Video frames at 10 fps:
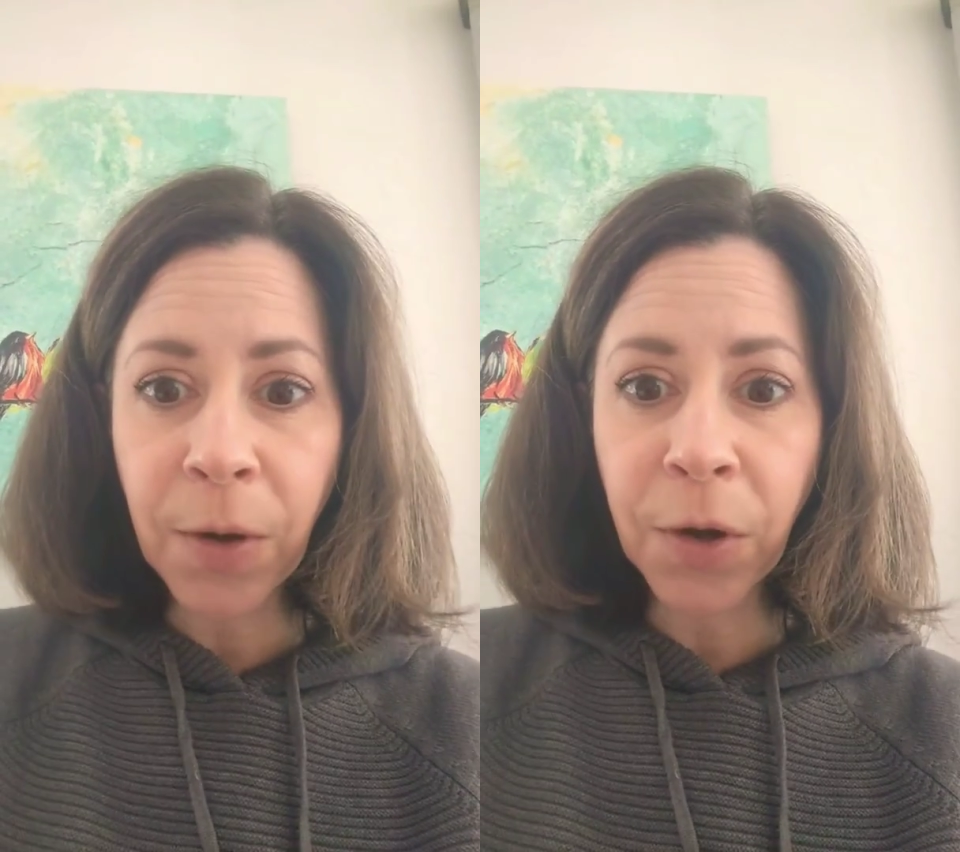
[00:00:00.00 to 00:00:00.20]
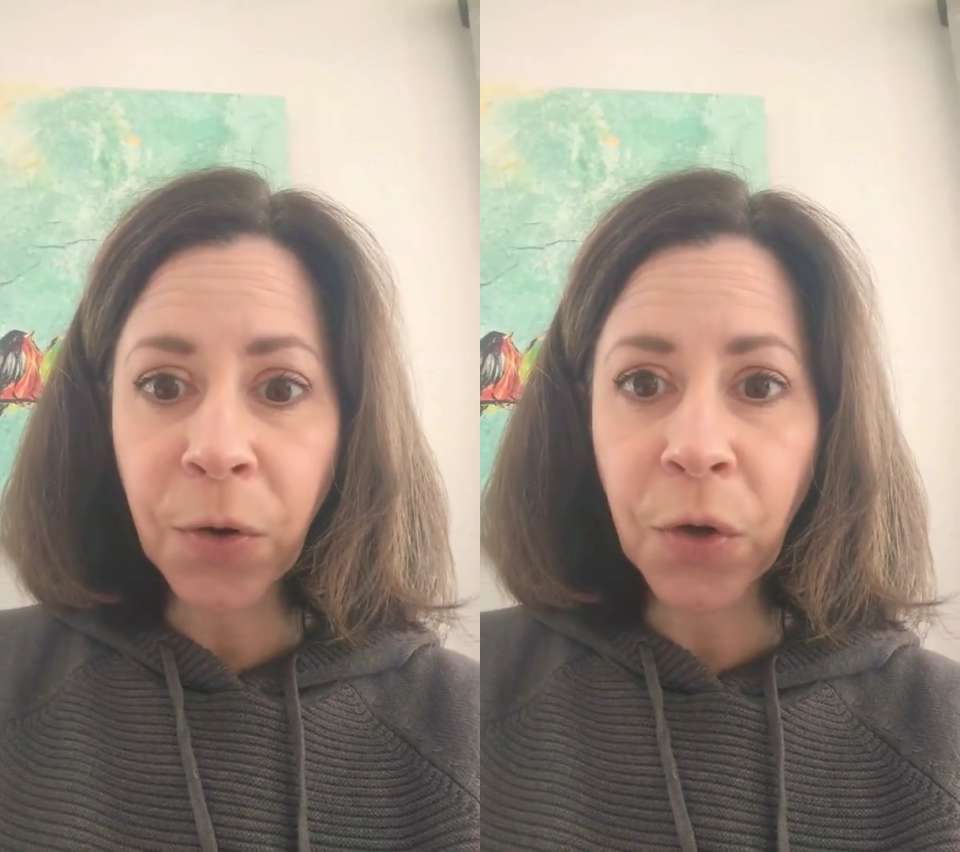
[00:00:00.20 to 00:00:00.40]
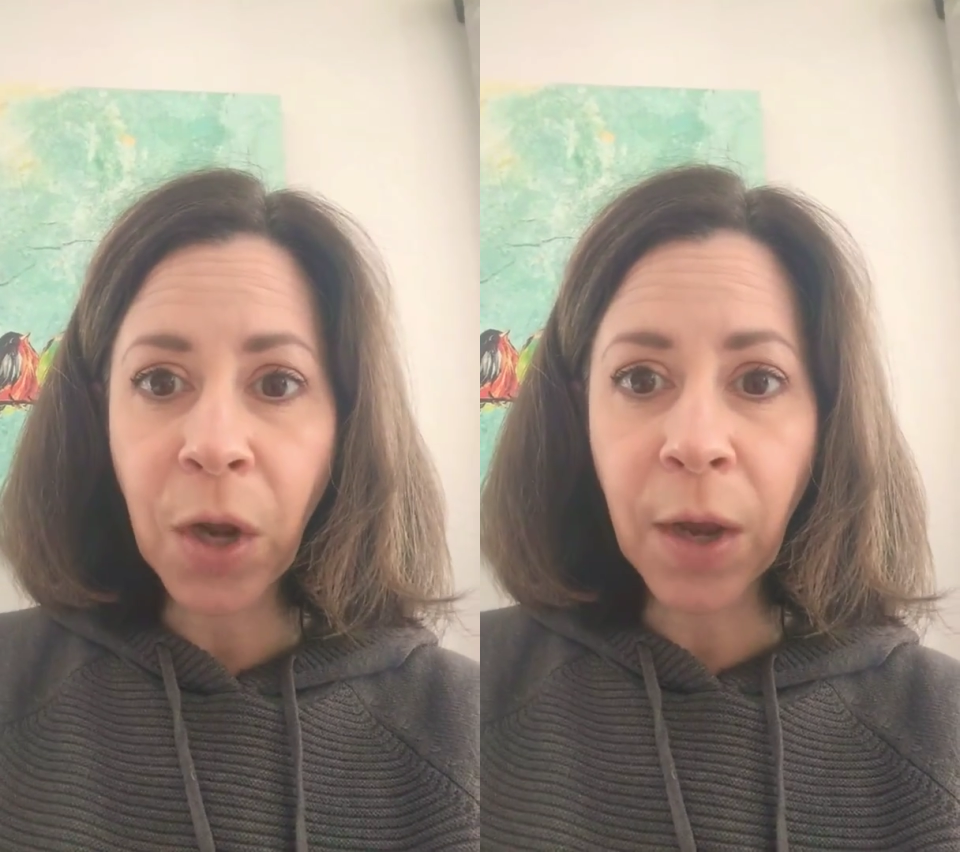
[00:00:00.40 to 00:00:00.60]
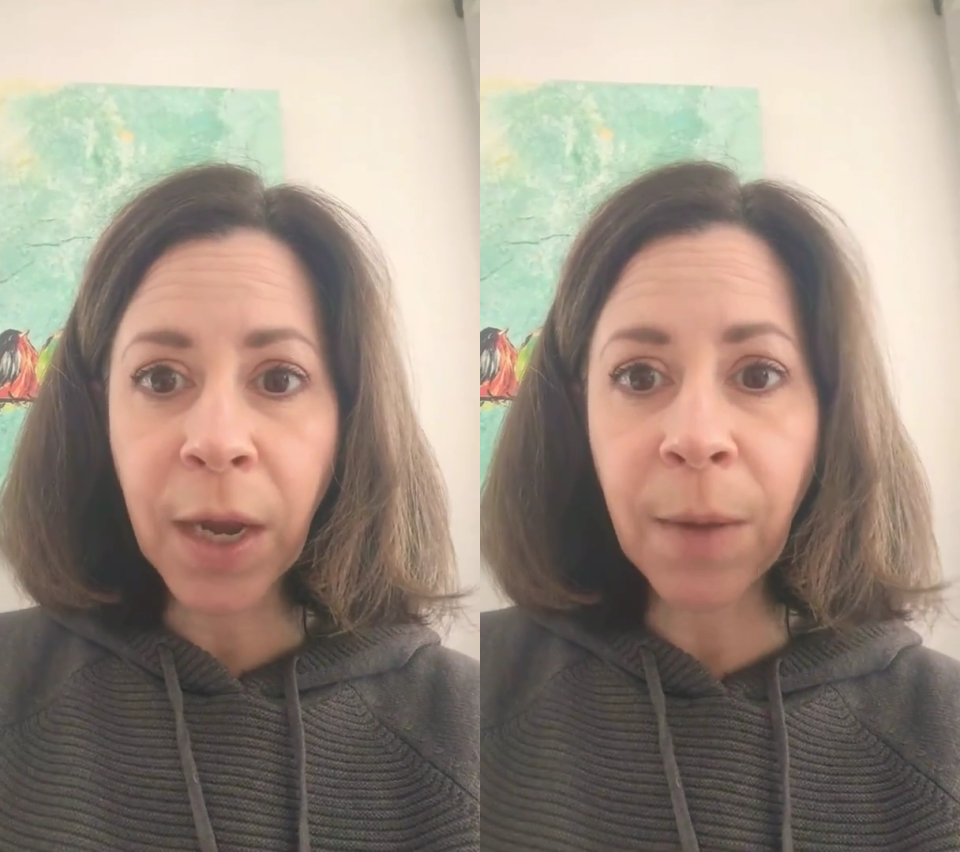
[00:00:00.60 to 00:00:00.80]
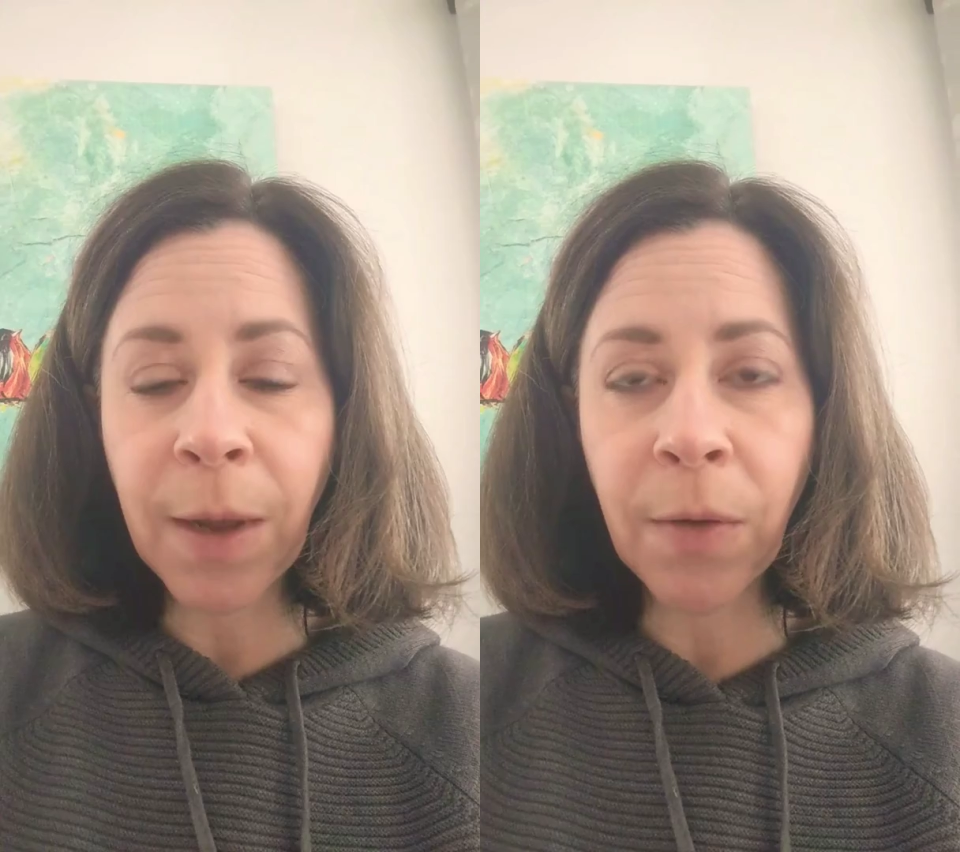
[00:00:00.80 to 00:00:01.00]
Are you
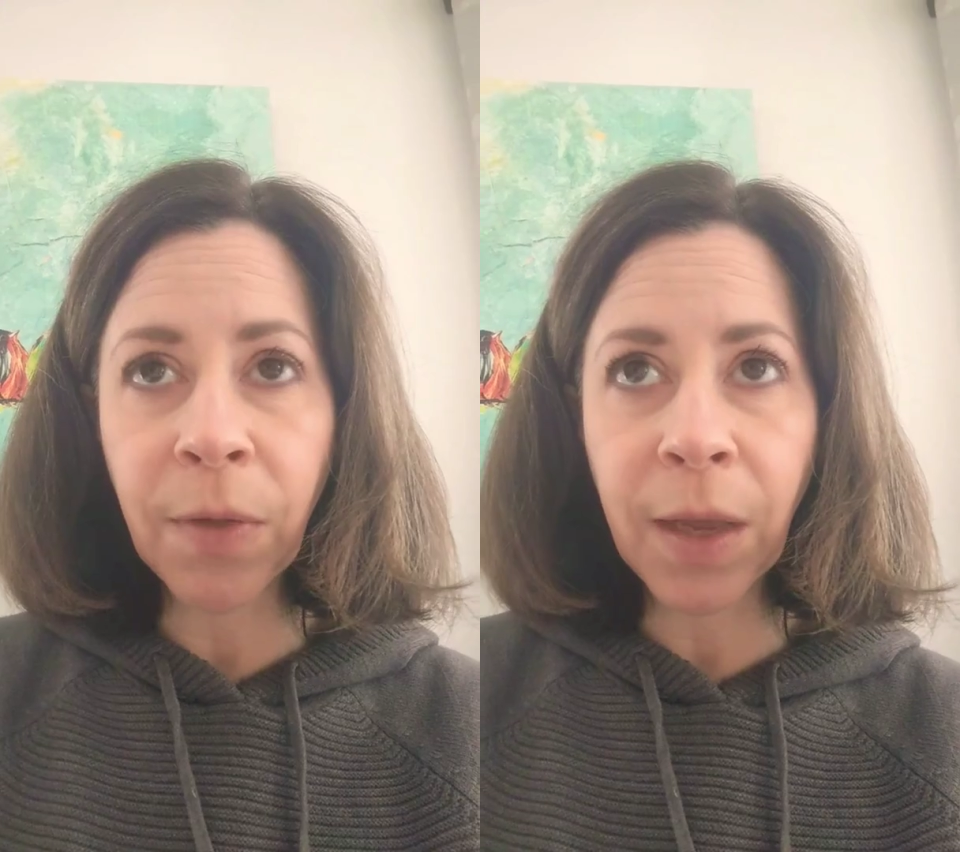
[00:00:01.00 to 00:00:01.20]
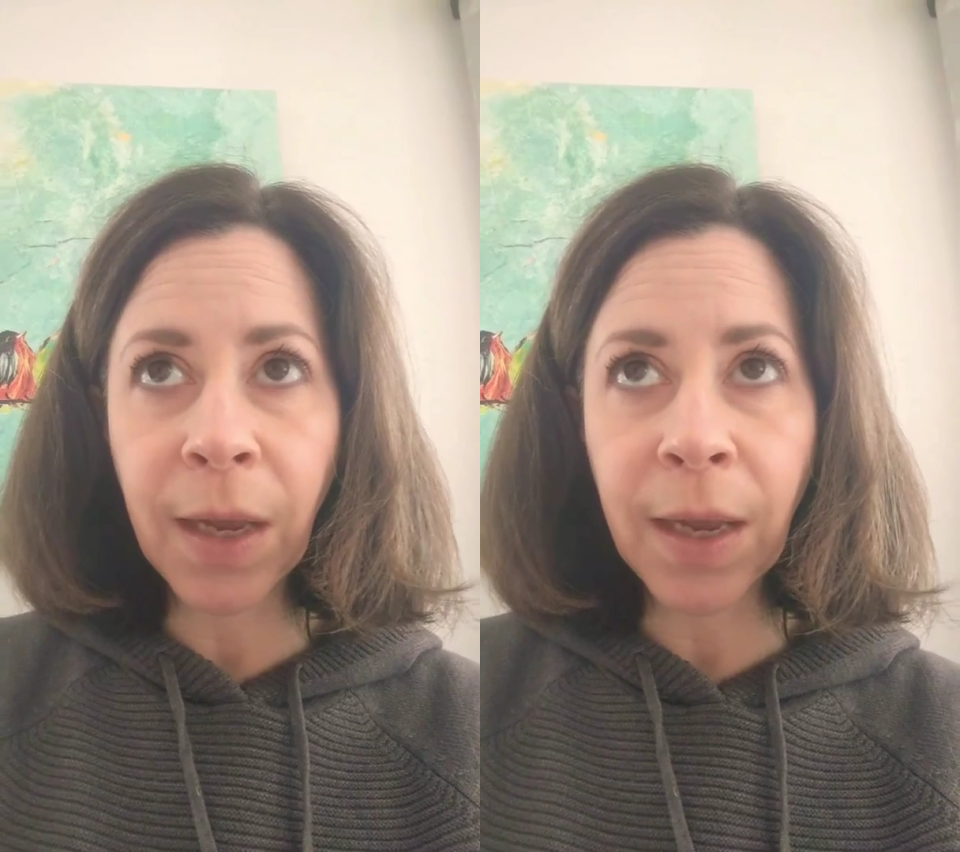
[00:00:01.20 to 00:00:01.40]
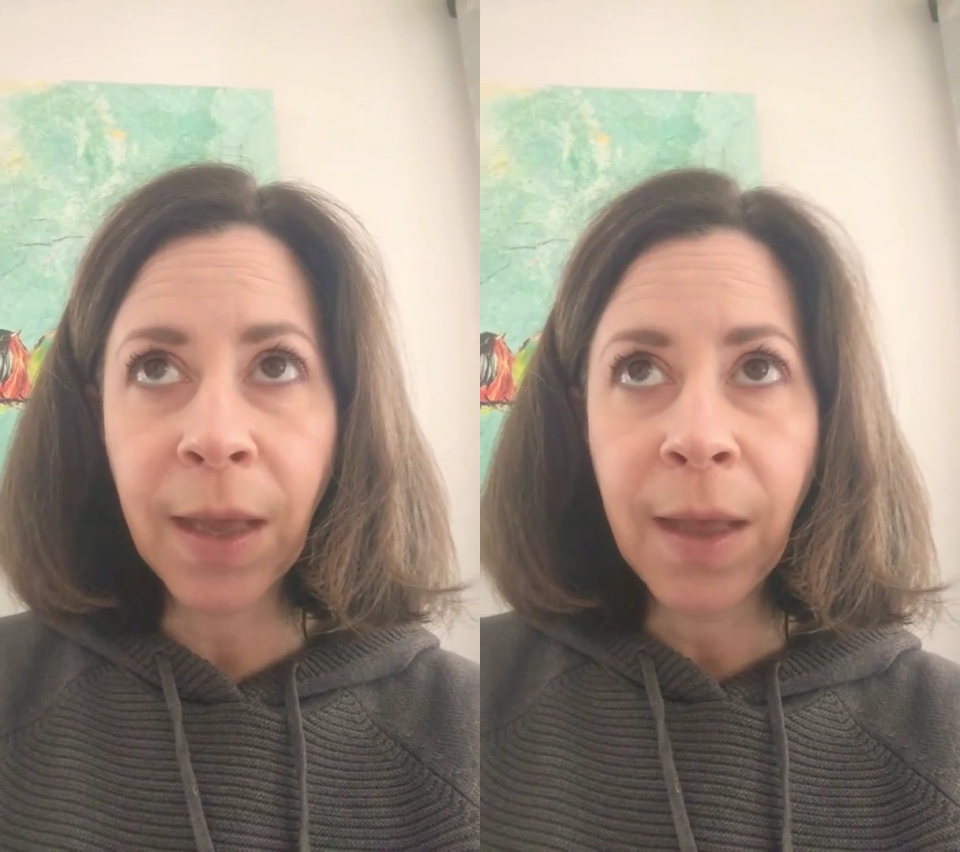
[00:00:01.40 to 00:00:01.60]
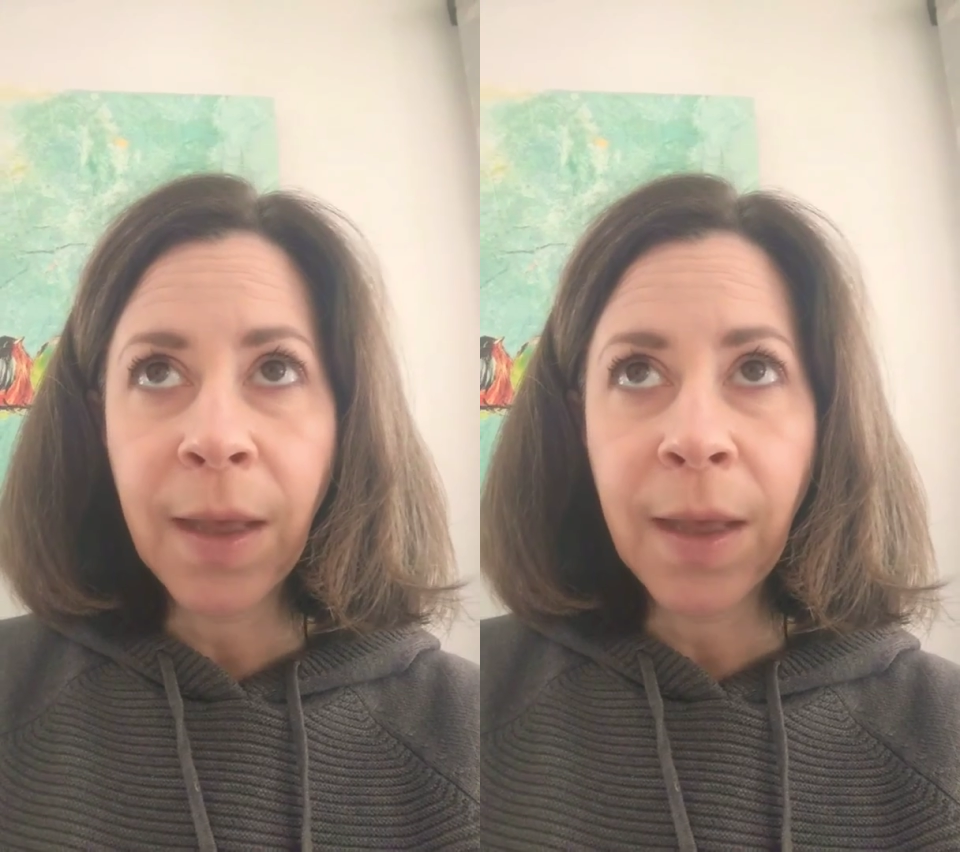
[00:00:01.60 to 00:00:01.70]
talking about the